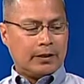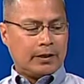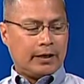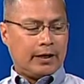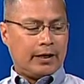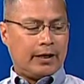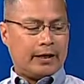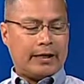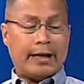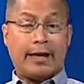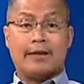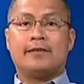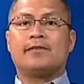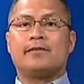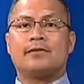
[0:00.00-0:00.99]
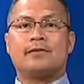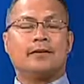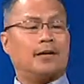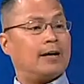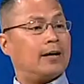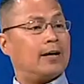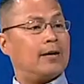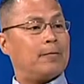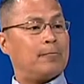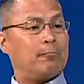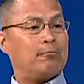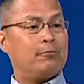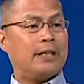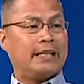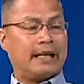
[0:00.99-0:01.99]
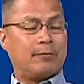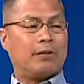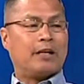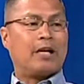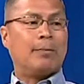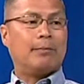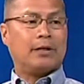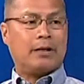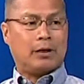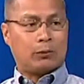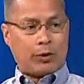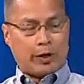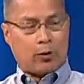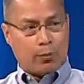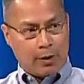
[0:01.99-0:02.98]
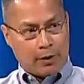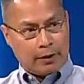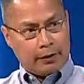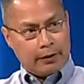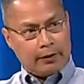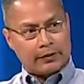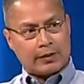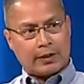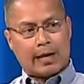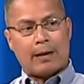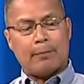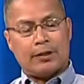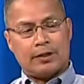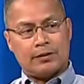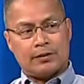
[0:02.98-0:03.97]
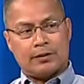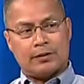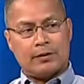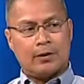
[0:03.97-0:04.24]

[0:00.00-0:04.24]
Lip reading: and hence the name of the company, Ray Omar. It's a combination